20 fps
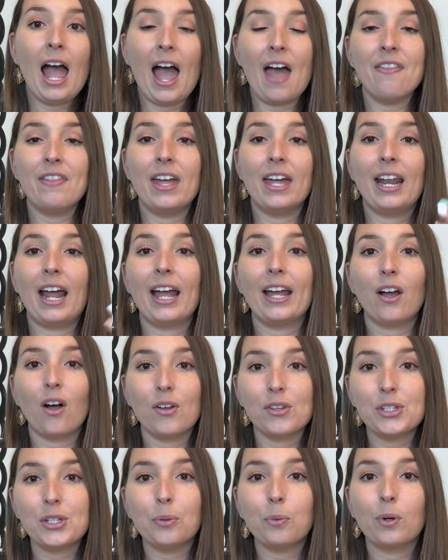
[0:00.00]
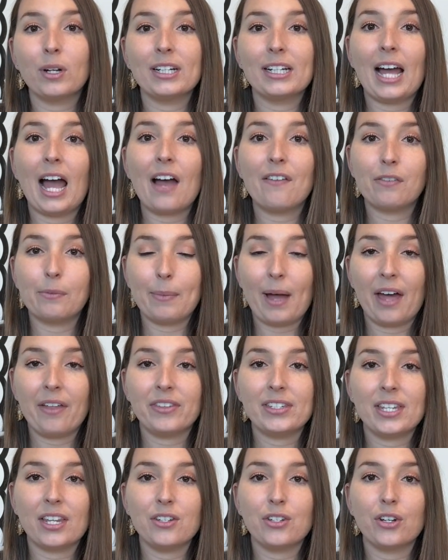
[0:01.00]
And then I also wanted to have a
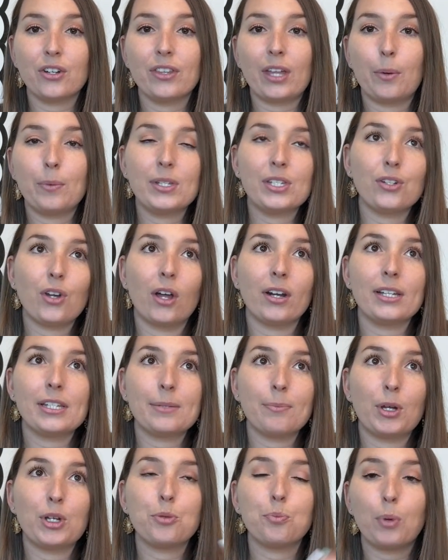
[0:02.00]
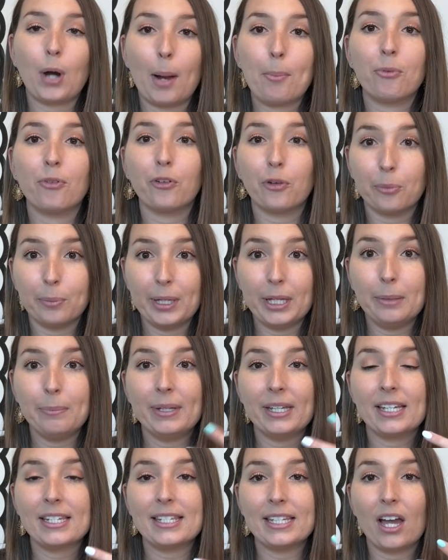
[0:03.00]
math center that was not as much prep for me
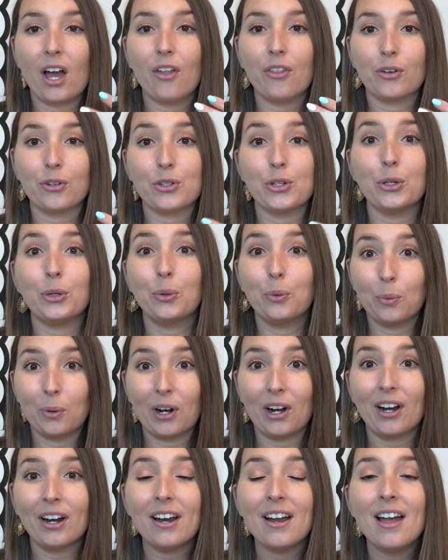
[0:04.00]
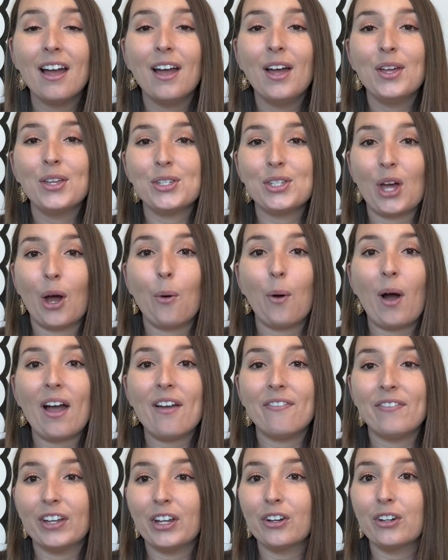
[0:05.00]
because the other two were. So I
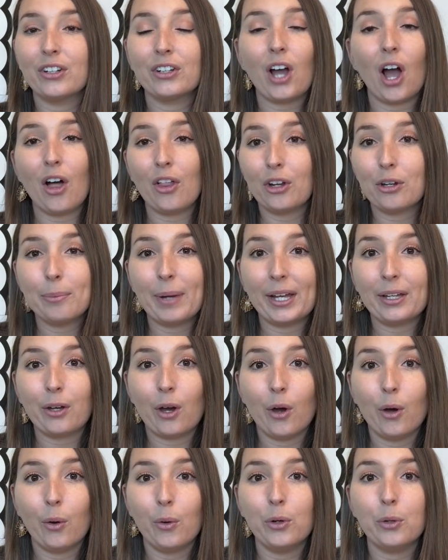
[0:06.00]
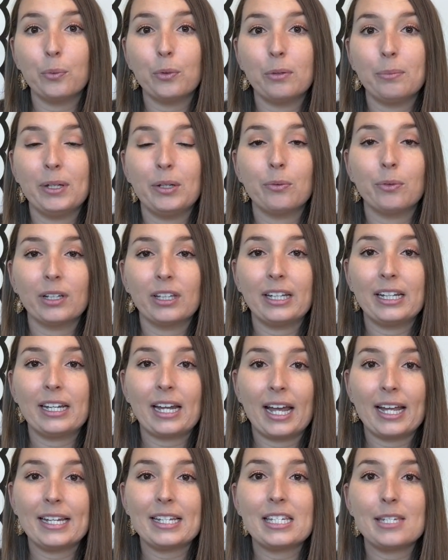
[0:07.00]
figured color by code would be really
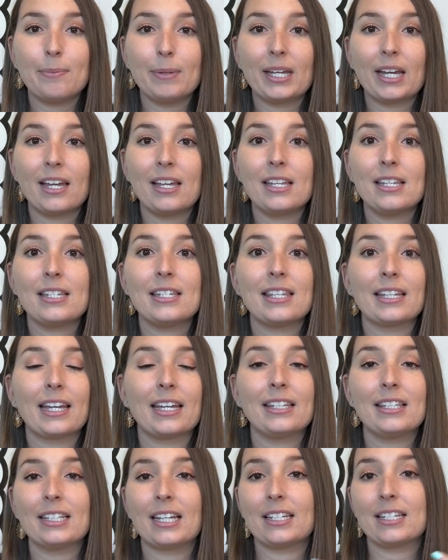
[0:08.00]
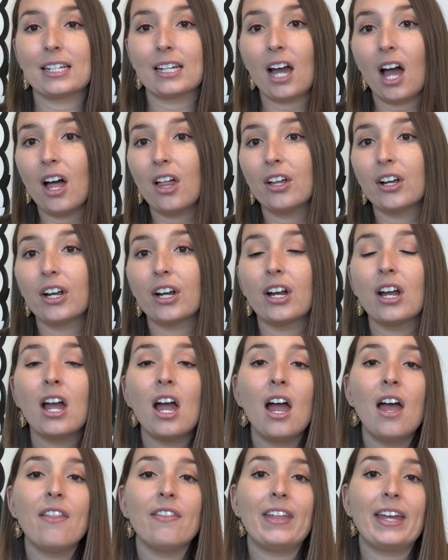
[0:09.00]
nice because the kids get to color.
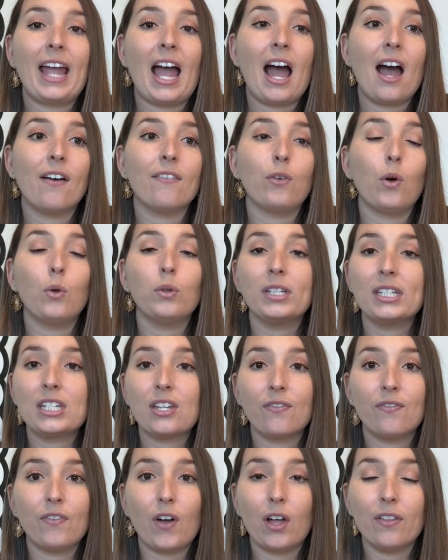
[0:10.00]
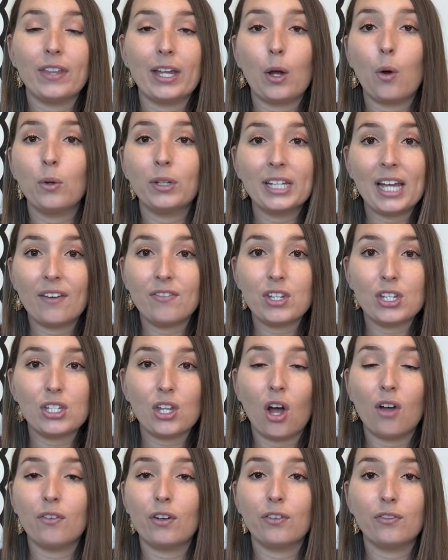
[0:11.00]
They have only to they only have to
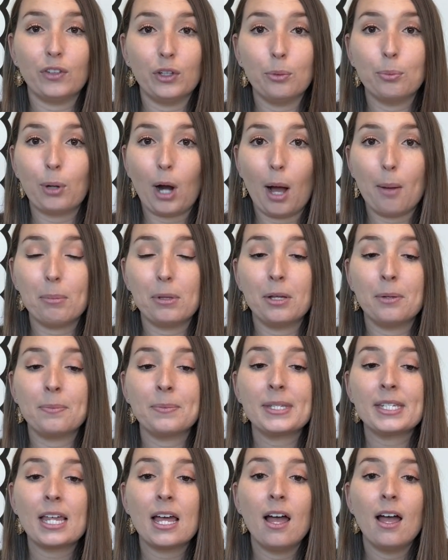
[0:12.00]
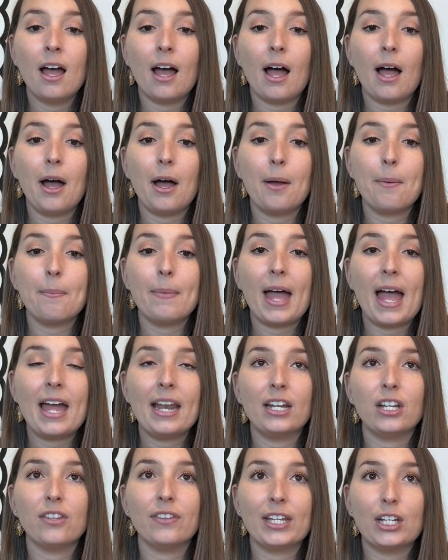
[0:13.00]
solve a few problems, um,
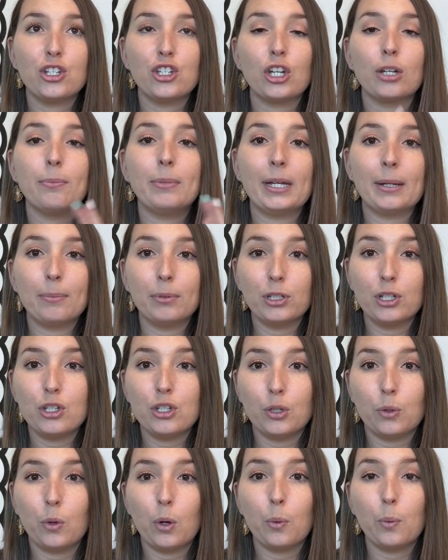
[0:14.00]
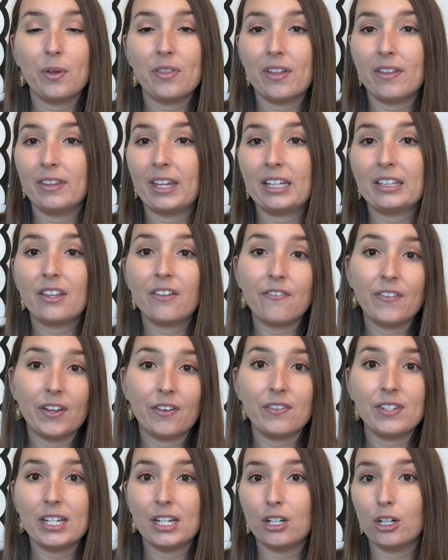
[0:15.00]
and it, they should be able to do it within like the
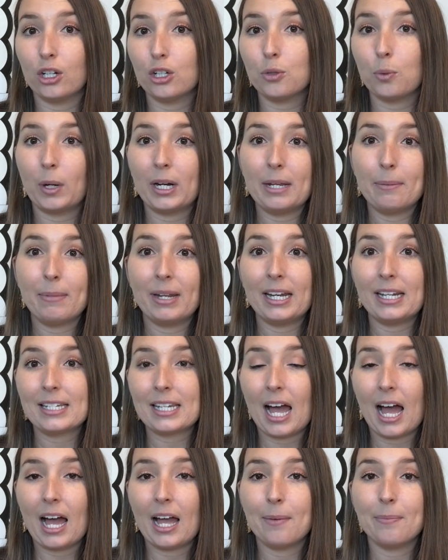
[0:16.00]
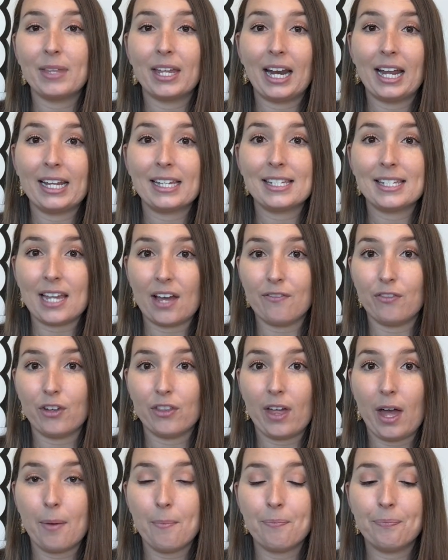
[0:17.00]
15 or 20 minute time that I had set for
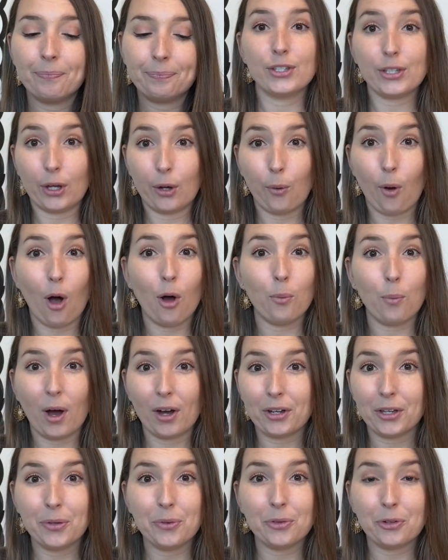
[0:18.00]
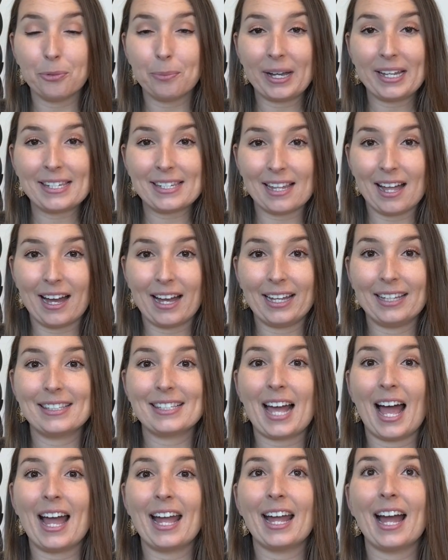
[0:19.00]
them. So I'll walk you through my slides.
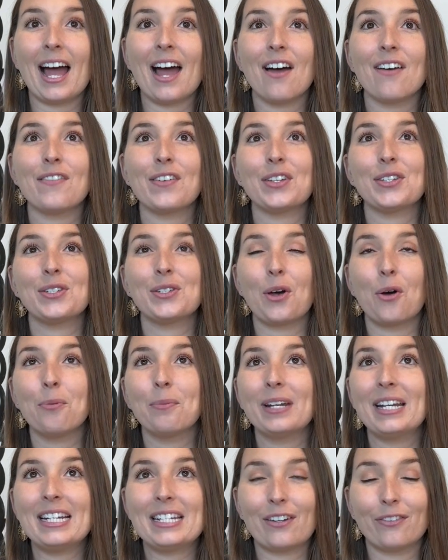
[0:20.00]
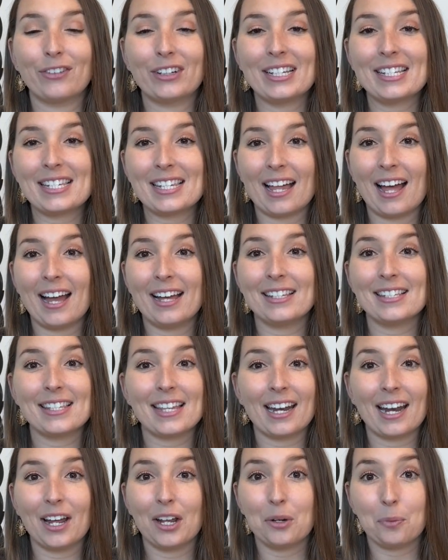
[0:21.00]
I have so many different slides
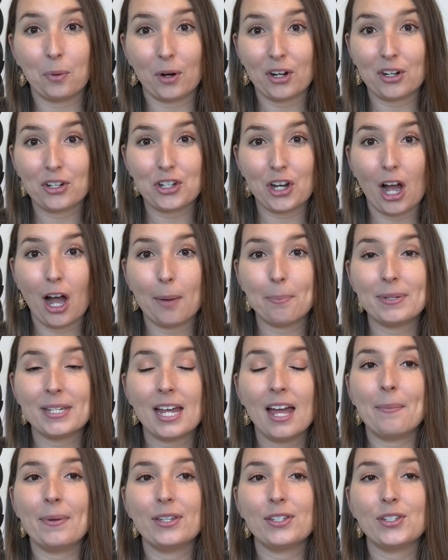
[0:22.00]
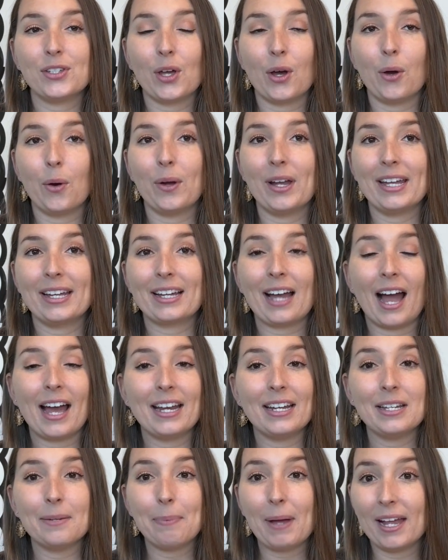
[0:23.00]
that I had workshopped. Um, so it kind
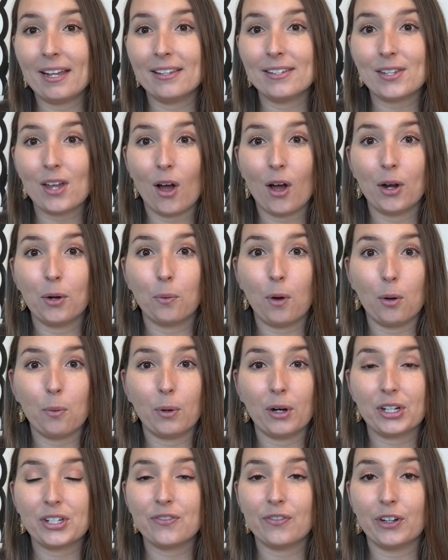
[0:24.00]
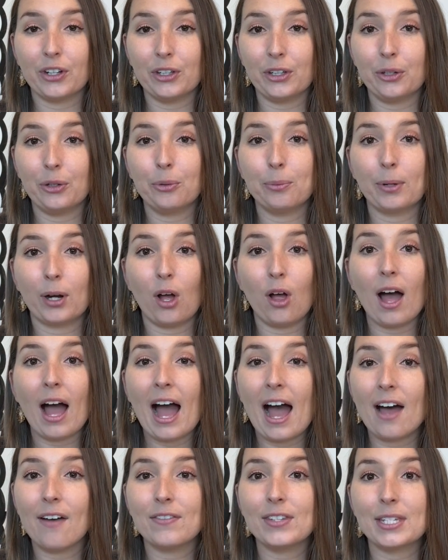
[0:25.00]
of depends on what works for you, but I'll
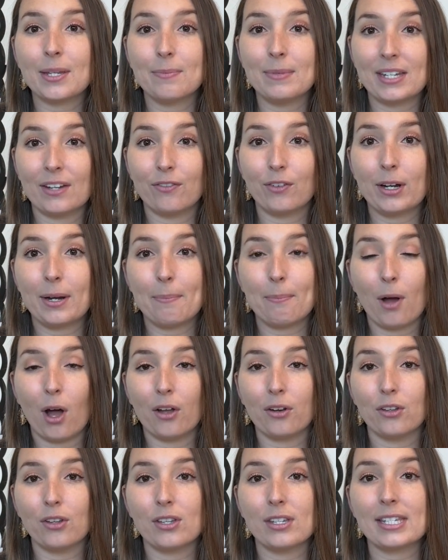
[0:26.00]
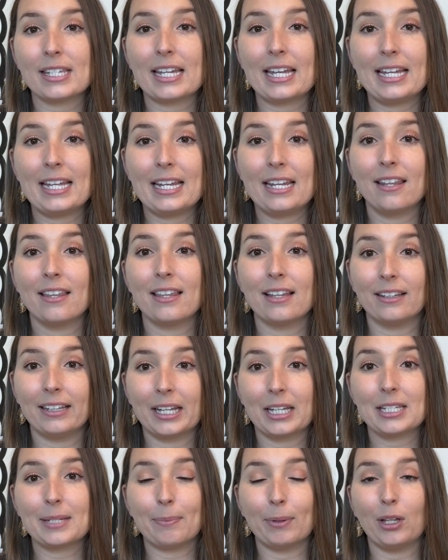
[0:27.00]
have some different models in the
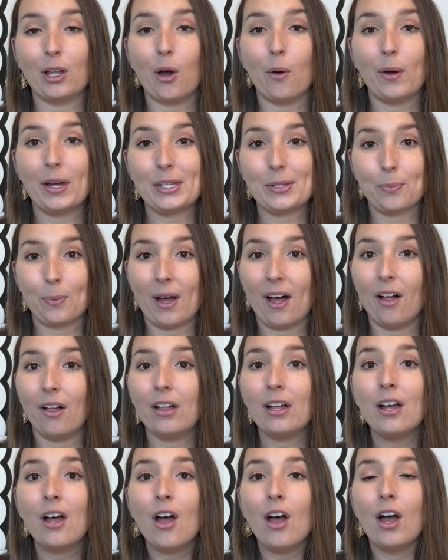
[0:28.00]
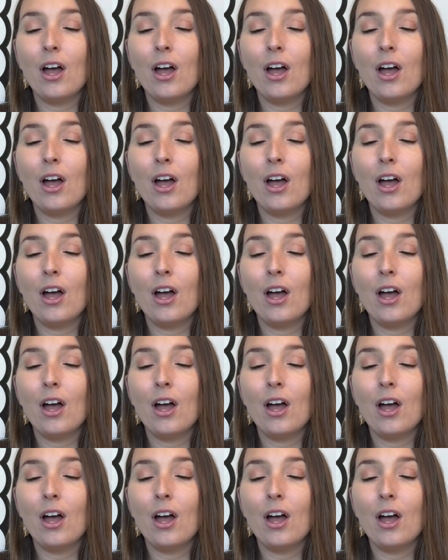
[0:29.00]
links below as well.